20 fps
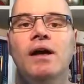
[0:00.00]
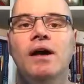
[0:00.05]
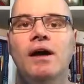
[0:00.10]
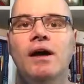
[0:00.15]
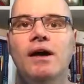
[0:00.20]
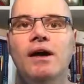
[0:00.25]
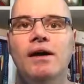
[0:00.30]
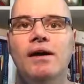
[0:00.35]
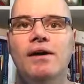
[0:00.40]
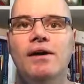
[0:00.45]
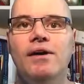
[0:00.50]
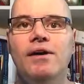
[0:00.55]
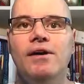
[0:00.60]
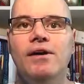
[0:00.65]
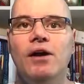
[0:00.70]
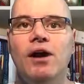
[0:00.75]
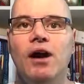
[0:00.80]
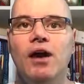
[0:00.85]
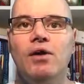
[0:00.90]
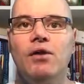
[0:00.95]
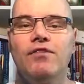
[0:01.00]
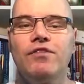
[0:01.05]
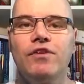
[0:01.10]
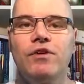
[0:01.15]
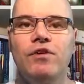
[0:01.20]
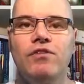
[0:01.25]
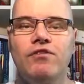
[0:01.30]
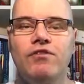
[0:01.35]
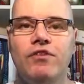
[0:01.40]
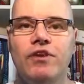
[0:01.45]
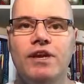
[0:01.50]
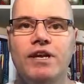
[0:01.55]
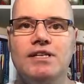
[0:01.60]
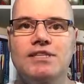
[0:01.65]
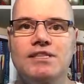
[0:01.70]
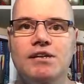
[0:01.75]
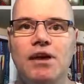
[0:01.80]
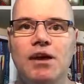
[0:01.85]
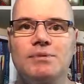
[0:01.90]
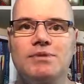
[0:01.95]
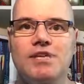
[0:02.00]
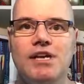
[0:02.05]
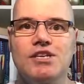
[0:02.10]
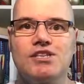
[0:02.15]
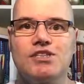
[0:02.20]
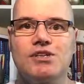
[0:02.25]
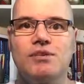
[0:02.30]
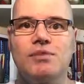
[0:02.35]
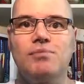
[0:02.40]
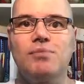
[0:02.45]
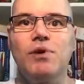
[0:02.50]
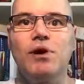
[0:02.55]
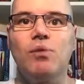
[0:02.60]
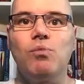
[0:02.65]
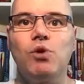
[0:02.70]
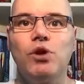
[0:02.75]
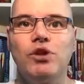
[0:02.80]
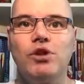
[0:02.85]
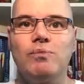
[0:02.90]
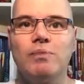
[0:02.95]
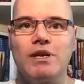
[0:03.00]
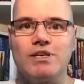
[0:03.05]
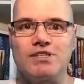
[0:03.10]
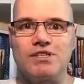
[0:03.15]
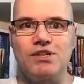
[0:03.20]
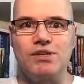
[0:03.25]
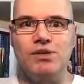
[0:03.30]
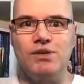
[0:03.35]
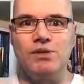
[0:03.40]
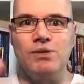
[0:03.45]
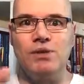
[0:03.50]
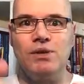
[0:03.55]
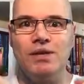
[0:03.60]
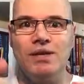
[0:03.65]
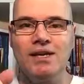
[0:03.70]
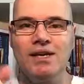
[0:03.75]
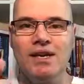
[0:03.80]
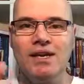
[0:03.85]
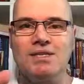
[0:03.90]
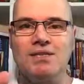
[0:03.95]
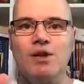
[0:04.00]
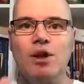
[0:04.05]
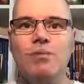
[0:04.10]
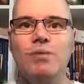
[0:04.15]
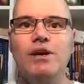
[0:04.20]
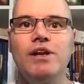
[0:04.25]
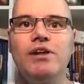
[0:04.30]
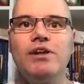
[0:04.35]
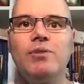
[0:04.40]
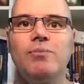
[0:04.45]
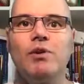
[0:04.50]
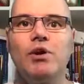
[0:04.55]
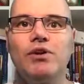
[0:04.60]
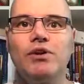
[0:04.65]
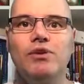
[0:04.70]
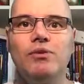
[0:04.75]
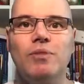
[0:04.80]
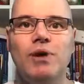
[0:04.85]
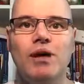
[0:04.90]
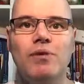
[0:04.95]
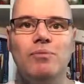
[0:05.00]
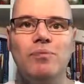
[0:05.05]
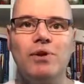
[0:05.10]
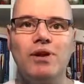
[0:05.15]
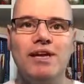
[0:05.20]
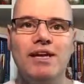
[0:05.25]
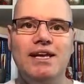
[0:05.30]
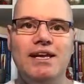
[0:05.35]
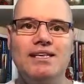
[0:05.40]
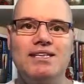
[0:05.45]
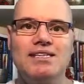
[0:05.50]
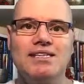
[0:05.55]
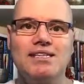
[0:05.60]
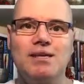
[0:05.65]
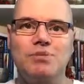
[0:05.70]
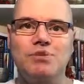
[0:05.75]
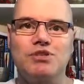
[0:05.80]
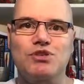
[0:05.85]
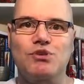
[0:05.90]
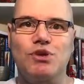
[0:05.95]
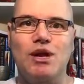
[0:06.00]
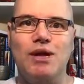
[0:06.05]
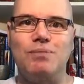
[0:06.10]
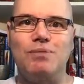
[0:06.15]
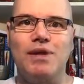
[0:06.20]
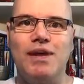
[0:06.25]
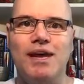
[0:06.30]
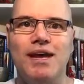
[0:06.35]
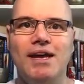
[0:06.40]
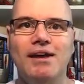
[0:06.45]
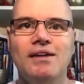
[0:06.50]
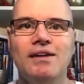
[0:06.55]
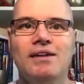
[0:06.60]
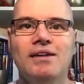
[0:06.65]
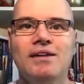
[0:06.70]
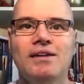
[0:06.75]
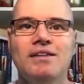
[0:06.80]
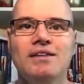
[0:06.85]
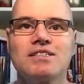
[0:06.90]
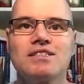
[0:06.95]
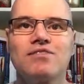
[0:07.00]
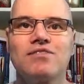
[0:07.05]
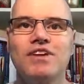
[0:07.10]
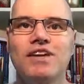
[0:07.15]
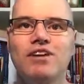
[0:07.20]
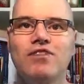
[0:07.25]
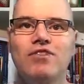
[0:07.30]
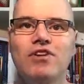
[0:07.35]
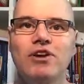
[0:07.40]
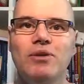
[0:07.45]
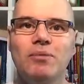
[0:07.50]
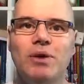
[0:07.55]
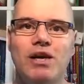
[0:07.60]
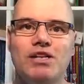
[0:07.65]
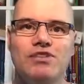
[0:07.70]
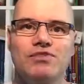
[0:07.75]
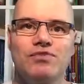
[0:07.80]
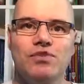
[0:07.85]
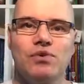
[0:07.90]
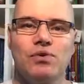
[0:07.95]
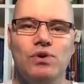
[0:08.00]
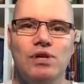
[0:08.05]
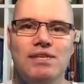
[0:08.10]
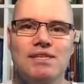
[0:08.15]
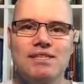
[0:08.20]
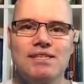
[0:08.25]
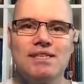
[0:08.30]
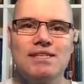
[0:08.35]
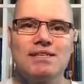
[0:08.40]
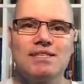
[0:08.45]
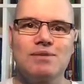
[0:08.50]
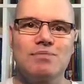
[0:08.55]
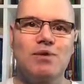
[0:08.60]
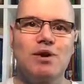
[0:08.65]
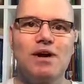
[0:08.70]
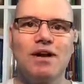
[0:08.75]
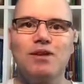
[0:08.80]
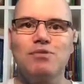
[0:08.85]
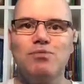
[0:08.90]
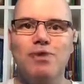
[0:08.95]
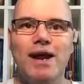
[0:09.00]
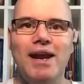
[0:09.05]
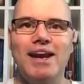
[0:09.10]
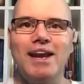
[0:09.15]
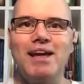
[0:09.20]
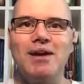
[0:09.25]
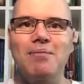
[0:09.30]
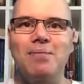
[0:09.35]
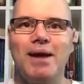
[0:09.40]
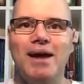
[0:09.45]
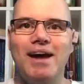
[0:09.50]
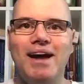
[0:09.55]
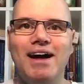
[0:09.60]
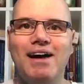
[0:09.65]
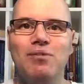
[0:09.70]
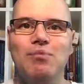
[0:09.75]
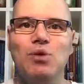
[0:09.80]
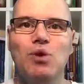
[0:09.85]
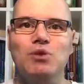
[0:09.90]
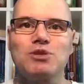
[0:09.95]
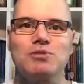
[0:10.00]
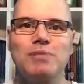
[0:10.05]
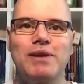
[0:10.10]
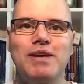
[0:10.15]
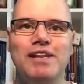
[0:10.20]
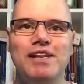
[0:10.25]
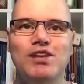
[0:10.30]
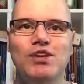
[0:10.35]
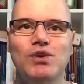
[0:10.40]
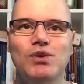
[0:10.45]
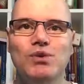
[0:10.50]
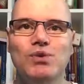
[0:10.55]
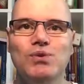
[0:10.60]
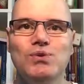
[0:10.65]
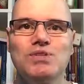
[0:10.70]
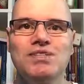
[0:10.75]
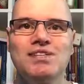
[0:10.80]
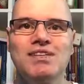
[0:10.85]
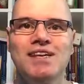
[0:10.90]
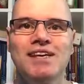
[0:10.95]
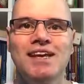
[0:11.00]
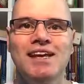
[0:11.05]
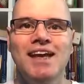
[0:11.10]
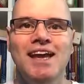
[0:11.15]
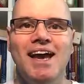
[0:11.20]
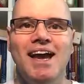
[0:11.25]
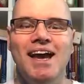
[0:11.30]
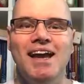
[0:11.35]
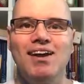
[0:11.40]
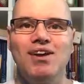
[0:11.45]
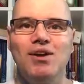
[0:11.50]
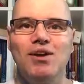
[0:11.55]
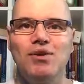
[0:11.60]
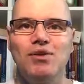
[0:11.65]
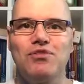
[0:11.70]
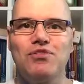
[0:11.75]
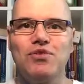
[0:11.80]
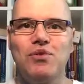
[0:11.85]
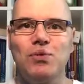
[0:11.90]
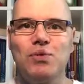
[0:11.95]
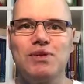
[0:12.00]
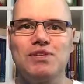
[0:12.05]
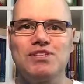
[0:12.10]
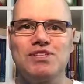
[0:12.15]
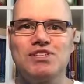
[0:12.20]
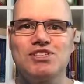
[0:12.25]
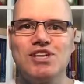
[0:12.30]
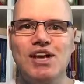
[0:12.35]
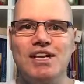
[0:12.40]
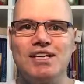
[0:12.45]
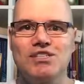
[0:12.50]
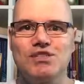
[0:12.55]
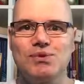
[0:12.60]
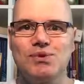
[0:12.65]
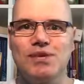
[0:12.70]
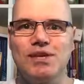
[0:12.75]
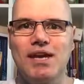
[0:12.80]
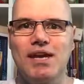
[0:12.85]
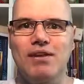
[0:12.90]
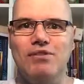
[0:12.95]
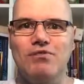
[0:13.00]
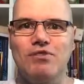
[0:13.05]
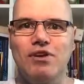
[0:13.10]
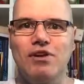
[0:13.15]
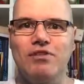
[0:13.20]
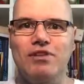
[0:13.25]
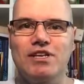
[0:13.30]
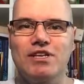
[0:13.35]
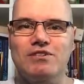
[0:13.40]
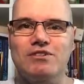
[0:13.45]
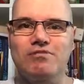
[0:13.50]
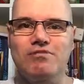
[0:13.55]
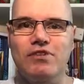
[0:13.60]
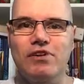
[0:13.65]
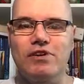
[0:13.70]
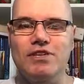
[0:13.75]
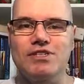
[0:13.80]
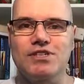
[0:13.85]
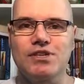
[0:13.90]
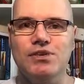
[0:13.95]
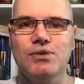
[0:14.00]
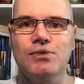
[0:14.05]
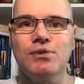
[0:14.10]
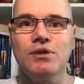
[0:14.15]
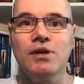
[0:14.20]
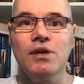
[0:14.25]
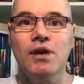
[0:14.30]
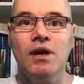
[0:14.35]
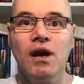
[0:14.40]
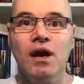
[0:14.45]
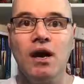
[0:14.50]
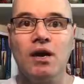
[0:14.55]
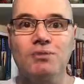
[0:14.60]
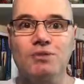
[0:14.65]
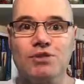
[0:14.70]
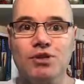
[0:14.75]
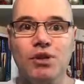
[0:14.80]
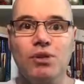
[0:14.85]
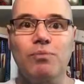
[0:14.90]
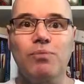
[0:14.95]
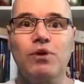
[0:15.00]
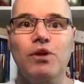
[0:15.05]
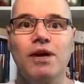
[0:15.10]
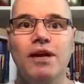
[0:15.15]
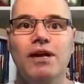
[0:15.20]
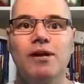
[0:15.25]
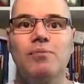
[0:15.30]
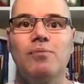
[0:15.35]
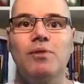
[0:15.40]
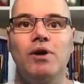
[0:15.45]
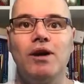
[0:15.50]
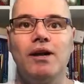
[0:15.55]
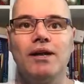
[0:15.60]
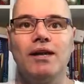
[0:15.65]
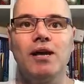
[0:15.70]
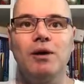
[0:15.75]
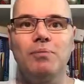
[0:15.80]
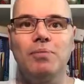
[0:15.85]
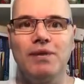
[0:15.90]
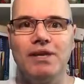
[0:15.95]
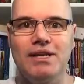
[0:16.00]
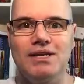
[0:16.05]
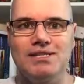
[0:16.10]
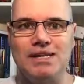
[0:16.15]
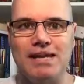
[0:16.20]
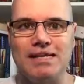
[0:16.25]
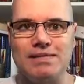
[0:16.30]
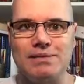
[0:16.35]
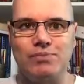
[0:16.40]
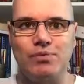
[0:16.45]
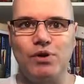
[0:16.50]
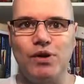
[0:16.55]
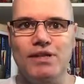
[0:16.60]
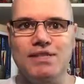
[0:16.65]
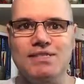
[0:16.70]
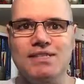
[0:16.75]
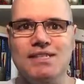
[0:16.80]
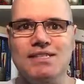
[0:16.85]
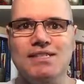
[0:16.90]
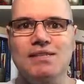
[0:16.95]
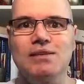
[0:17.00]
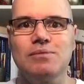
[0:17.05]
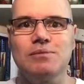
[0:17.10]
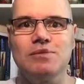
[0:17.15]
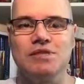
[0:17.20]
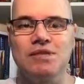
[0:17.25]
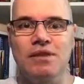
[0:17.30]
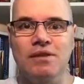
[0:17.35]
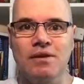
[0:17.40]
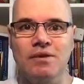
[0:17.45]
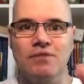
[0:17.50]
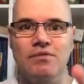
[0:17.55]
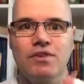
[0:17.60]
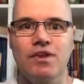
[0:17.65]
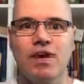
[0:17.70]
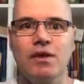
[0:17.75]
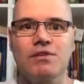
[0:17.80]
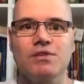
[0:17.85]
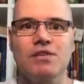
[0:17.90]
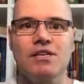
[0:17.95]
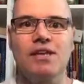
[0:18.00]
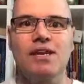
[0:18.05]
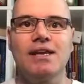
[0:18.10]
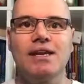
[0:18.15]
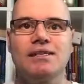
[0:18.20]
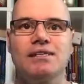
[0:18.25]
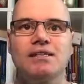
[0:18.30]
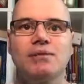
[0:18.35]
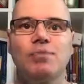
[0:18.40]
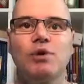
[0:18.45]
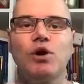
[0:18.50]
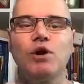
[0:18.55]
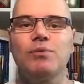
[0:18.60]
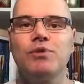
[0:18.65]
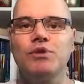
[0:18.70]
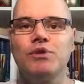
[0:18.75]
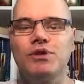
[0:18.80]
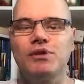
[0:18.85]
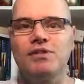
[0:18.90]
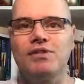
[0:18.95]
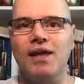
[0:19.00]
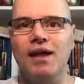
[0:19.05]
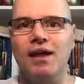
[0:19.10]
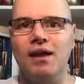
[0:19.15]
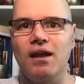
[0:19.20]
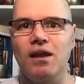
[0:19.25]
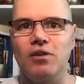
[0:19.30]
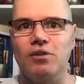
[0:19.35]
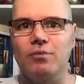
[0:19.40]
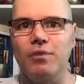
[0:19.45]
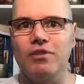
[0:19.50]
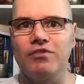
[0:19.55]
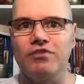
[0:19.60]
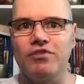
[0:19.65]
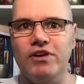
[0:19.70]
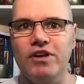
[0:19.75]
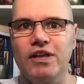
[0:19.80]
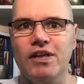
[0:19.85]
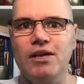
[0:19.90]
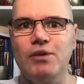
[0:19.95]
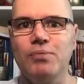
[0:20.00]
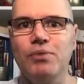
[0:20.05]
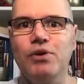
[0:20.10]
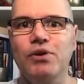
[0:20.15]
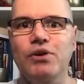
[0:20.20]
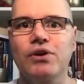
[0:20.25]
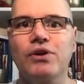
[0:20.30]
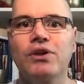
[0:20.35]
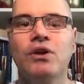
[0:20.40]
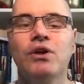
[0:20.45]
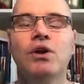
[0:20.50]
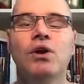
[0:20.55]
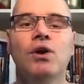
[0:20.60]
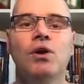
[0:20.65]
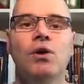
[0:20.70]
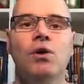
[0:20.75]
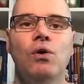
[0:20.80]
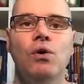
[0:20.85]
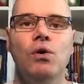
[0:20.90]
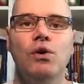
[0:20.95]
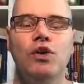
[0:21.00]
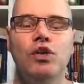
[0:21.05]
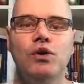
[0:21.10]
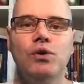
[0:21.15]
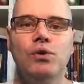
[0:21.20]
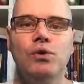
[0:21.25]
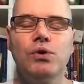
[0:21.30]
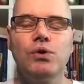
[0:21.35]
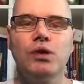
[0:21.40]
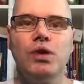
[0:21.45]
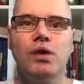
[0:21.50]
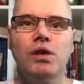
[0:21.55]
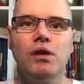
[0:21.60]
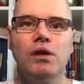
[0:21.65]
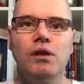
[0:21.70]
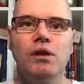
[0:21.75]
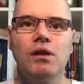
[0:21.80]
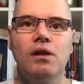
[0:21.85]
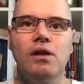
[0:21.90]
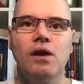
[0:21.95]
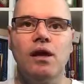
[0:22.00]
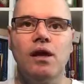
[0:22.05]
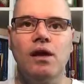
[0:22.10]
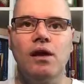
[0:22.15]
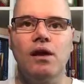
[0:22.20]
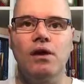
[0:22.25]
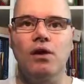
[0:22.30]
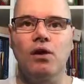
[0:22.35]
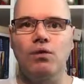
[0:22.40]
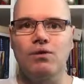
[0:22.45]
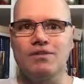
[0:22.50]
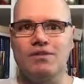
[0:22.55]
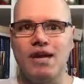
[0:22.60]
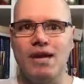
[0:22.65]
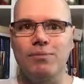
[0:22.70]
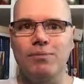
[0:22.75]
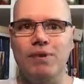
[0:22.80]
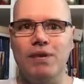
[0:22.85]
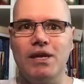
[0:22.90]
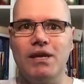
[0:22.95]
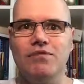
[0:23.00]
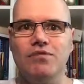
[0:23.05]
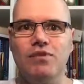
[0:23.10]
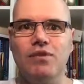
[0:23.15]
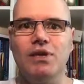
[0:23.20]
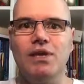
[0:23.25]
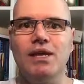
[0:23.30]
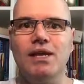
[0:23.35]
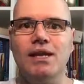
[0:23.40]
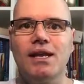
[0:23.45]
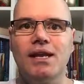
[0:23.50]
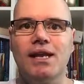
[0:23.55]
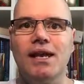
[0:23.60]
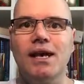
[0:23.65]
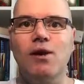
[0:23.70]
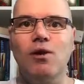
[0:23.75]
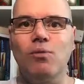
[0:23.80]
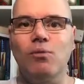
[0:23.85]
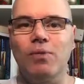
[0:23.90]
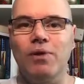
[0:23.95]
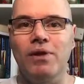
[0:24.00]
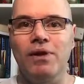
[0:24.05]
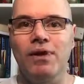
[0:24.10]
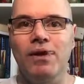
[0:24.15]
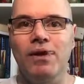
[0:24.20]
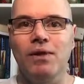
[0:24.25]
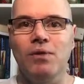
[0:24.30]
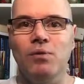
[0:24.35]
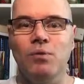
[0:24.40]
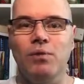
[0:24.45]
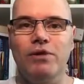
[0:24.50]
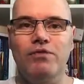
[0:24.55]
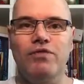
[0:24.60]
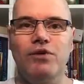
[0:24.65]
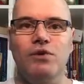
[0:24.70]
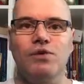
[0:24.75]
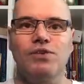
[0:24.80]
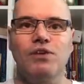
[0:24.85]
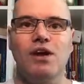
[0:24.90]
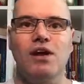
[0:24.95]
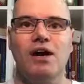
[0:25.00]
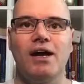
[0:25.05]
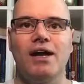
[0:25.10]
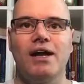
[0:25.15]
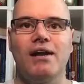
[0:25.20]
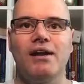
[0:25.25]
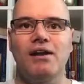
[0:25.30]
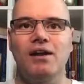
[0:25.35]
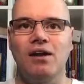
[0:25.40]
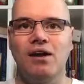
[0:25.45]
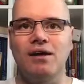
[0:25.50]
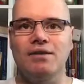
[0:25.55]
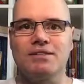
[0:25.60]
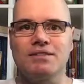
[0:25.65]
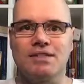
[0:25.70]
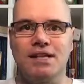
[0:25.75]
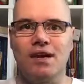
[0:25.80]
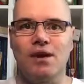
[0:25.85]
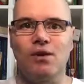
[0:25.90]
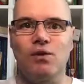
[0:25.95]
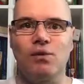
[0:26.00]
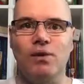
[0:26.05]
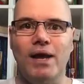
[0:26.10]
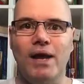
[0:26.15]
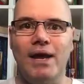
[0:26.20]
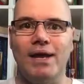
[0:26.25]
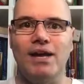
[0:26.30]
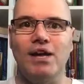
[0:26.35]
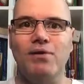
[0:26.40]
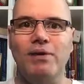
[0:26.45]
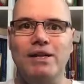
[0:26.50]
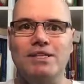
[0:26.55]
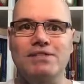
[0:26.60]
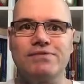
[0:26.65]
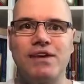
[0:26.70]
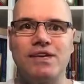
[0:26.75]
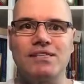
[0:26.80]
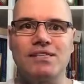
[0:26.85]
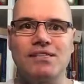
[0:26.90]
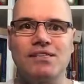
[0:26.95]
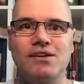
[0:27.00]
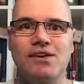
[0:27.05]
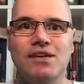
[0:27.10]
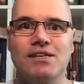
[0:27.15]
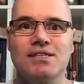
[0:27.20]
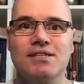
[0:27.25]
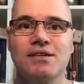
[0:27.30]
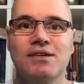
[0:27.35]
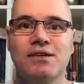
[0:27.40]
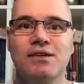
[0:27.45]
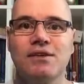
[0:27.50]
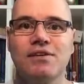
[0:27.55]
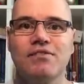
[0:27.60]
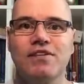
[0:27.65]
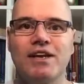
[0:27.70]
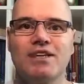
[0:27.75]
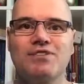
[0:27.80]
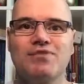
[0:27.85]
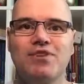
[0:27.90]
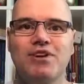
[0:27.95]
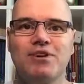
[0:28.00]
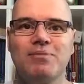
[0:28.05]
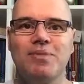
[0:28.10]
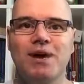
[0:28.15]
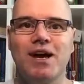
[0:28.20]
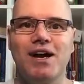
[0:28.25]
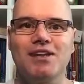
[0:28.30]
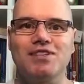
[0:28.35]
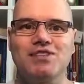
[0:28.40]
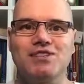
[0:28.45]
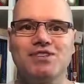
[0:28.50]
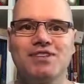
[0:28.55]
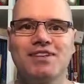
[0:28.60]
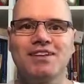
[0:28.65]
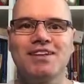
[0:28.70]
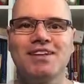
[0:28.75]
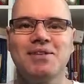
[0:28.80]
I offer you a free Skype session. But what you must do is comment at the bottom and please subscribe there. So thank you very much for listening to my rant about what's been in the news, and I look forward to chatting to you again very, very soon. I'm Scott Bryant. My company is Active Bryant Systems. If you go to the link to the bottom, you can download my free ebook, or you can contact me if you need any help with your diet and lifestyle and corrective exercise. Thanks very much.